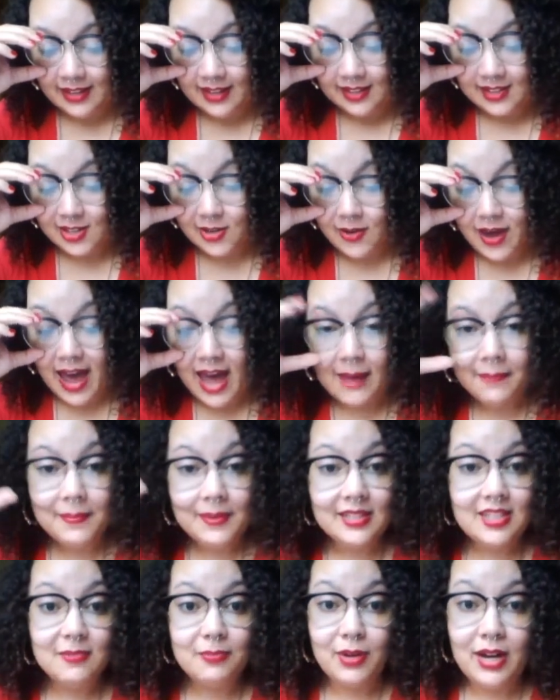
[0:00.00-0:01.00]
So
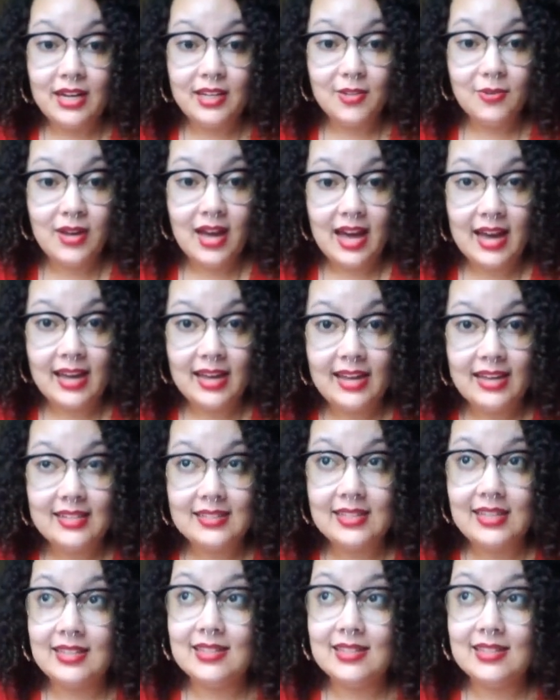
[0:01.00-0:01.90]
happy spring, you guys.